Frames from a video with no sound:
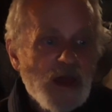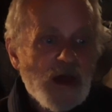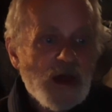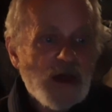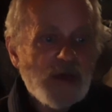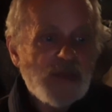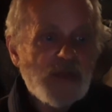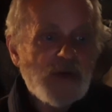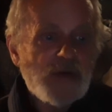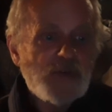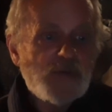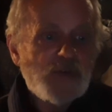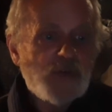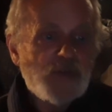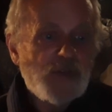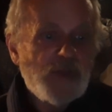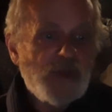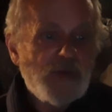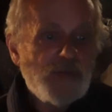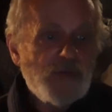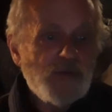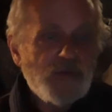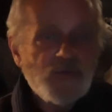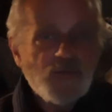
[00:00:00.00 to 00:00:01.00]
uh, them to
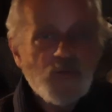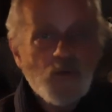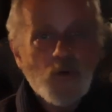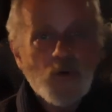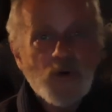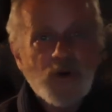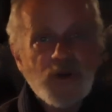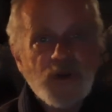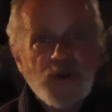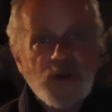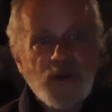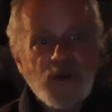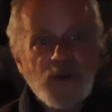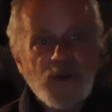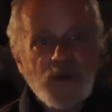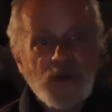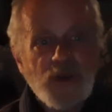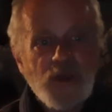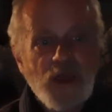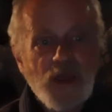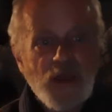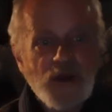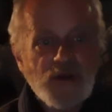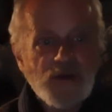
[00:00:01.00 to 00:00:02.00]
leave the fort
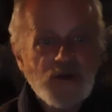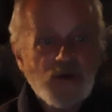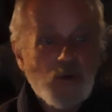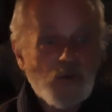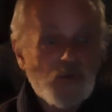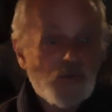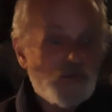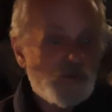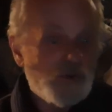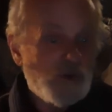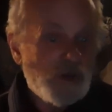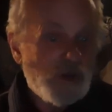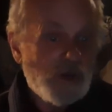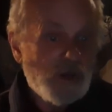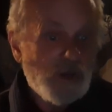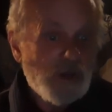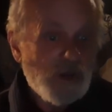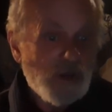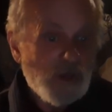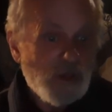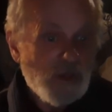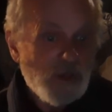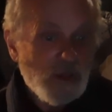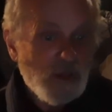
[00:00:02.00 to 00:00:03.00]
and to go free.
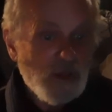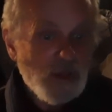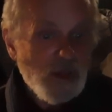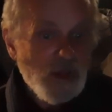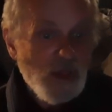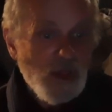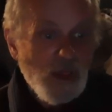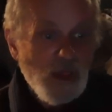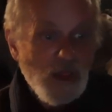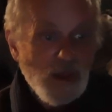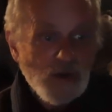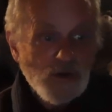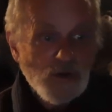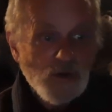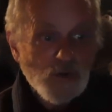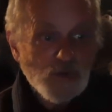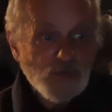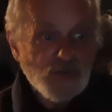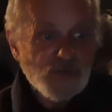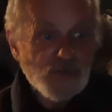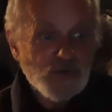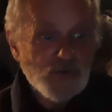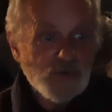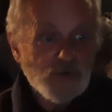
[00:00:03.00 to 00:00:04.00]
And no
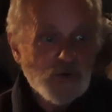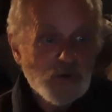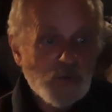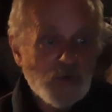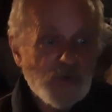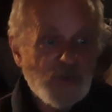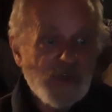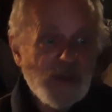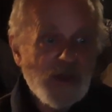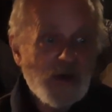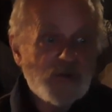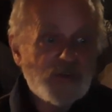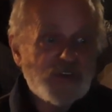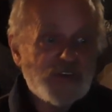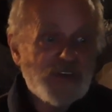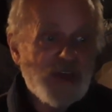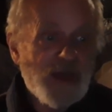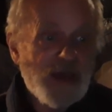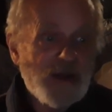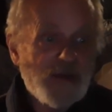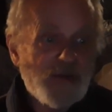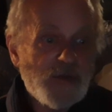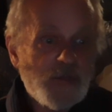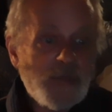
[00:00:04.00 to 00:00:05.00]
sooner were they
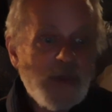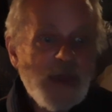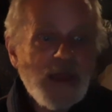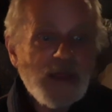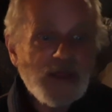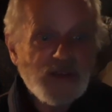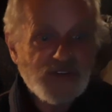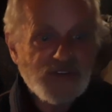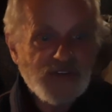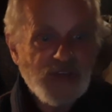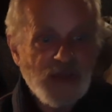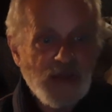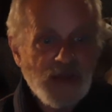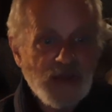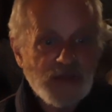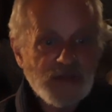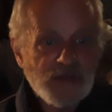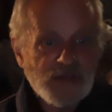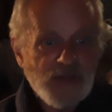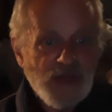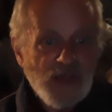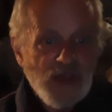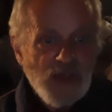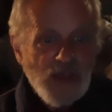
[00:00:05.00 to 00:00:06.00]
outside of the
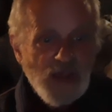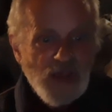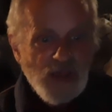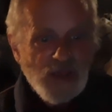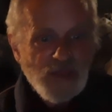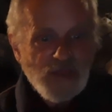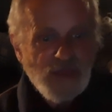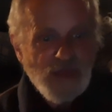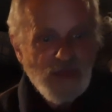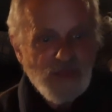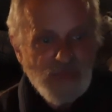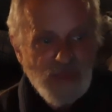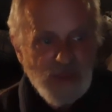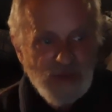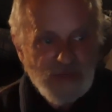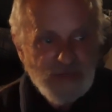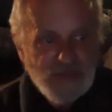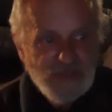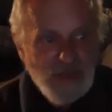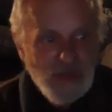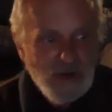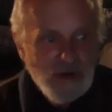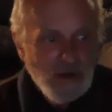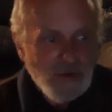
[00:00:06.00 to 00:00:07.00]
palisades than they
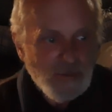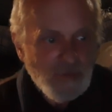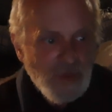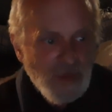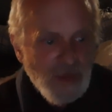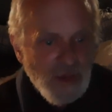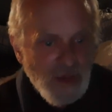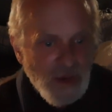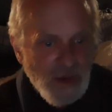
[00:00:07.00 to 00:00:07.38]
set up